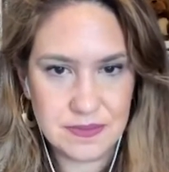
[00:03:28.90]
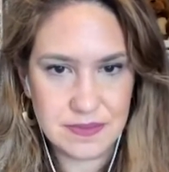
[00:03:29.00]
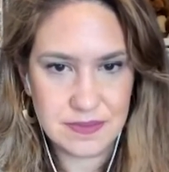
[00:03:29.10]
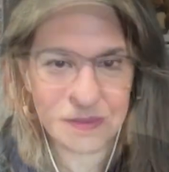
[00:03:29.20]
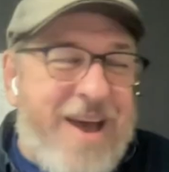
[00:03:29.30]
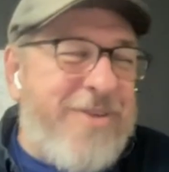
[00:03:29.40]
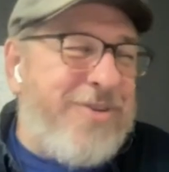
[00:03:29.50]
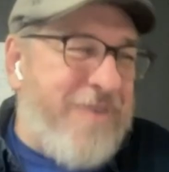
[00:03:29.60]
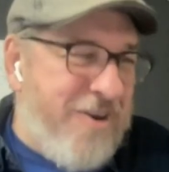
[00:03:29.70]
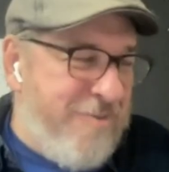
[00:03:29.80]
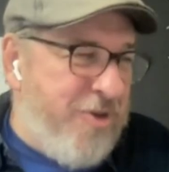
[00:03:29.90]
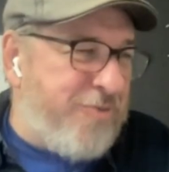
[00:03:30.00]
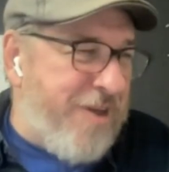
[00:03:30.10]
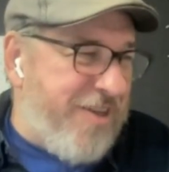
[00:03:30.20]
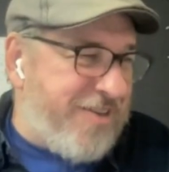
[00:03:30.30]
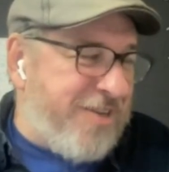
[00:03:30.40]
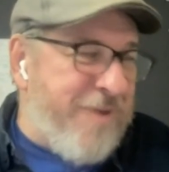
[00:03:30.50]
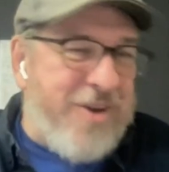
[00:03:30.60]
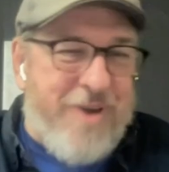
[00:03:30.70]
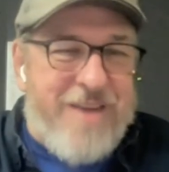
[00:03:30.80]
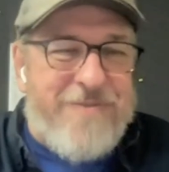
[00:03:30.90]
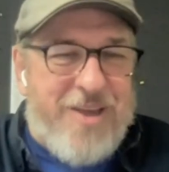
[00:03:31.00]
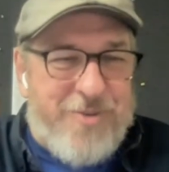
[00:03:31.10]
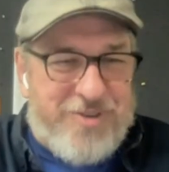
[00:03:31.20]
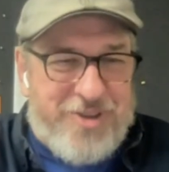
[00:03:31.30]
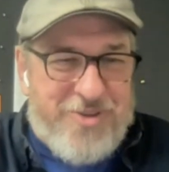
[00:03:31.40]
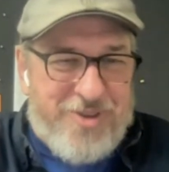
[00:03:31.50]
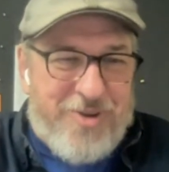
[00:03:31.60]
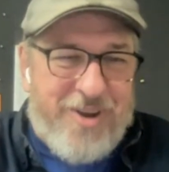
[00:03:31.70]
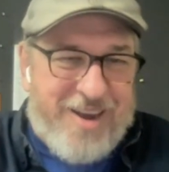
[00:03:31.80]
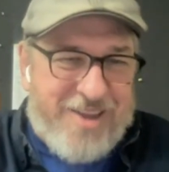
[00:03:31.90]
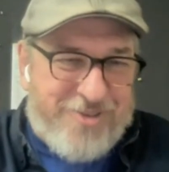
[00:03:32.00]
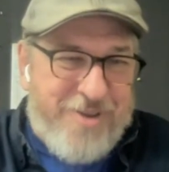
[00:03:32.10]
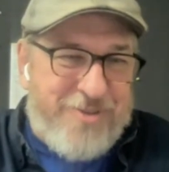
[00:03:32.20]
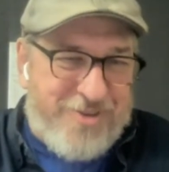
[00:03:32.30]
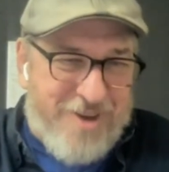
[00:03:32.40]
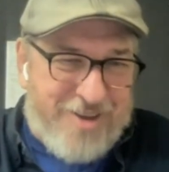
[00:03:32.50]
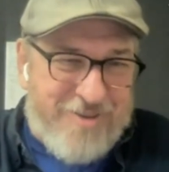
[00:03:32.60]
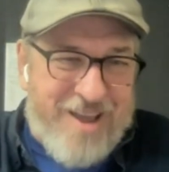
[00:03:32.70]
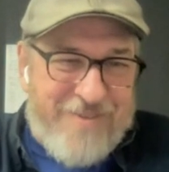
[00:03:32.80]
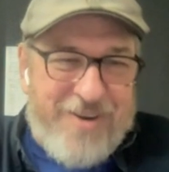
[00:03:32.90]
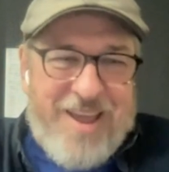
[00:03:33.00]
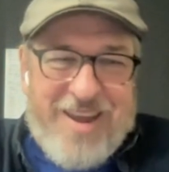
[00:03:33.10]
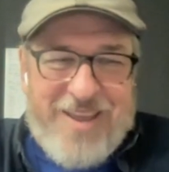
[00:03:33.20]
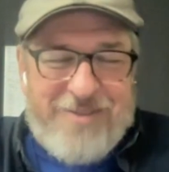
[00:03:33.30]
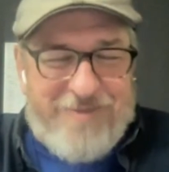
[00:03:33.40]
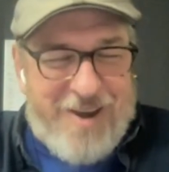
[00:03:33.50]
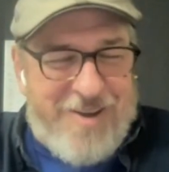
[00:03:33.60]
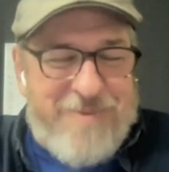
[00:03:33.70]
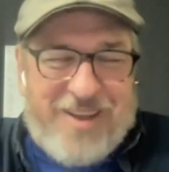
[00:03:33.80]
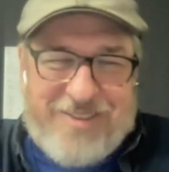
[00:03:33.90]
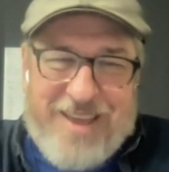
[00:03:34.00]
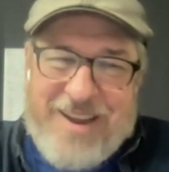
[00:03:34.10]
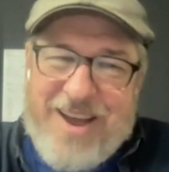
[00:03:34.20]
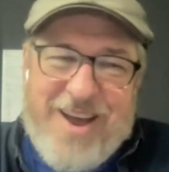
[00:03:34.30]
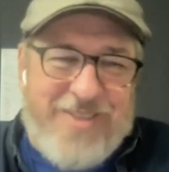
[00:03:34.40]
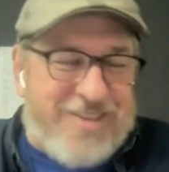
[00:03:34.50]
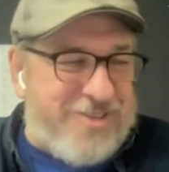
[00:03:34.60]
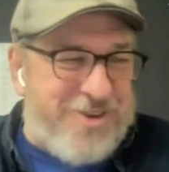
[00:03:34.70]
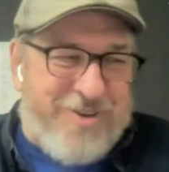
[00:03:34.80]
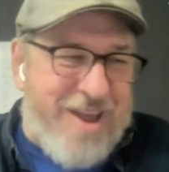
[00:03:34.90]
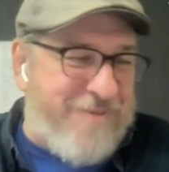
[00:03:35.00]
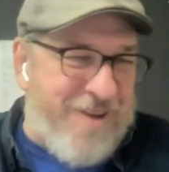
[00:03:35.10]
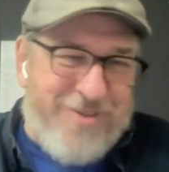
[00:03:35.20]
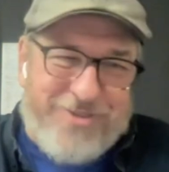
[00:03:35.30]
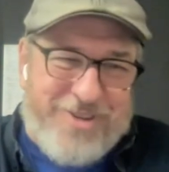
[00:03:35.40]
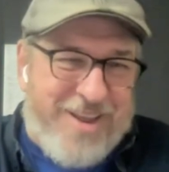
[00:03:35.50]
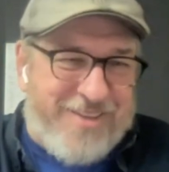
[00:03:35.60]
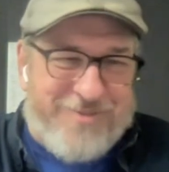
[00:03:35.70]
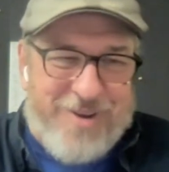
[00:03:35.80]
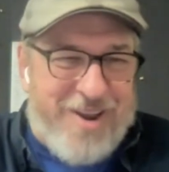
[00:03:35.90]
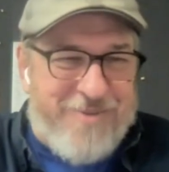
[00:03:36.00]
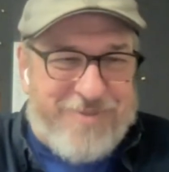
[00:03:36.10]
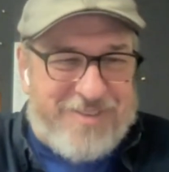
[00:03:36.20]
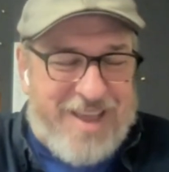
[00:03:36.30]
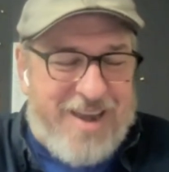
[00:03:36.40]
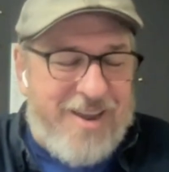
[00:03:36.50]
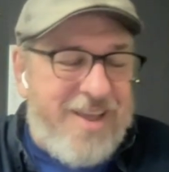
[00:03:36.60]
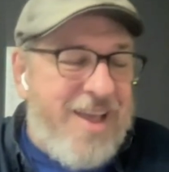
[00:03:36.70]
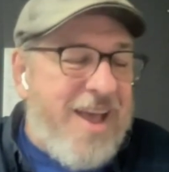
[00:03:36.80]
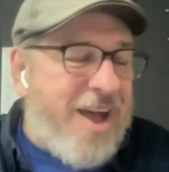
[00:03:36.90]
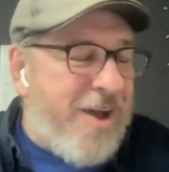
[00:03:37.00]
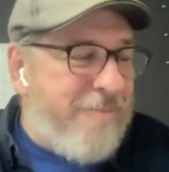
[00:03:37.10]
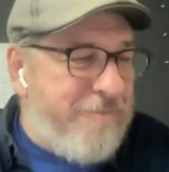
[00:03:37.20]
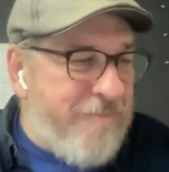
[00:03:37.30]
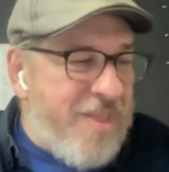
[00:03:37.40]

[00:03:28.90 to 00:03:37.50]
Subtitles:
My father's very amused by this because my grandfather was a union organizer. He was a truck driver and he's very much like, oh, this is your grandfather's genes, 100%. I